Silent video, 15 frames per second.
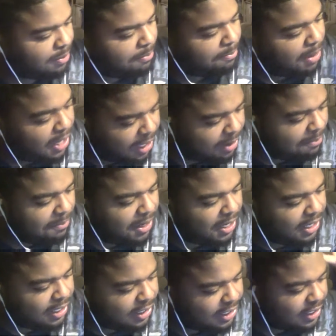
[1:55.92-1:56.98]
Mega
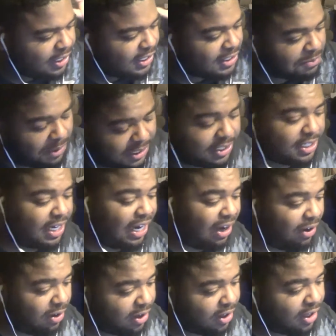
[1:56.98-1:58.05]
Man is my
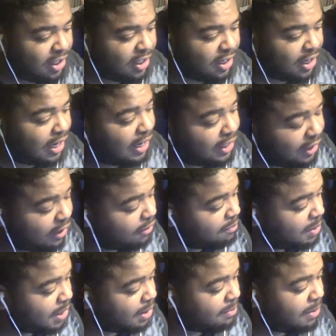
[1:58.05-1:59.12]
childhood. I love
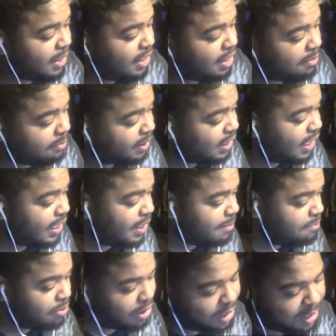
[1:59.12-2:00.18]
Mega Man, and I'm glad they're
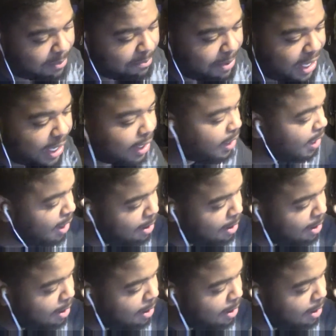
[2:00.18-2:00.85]
bringing it back.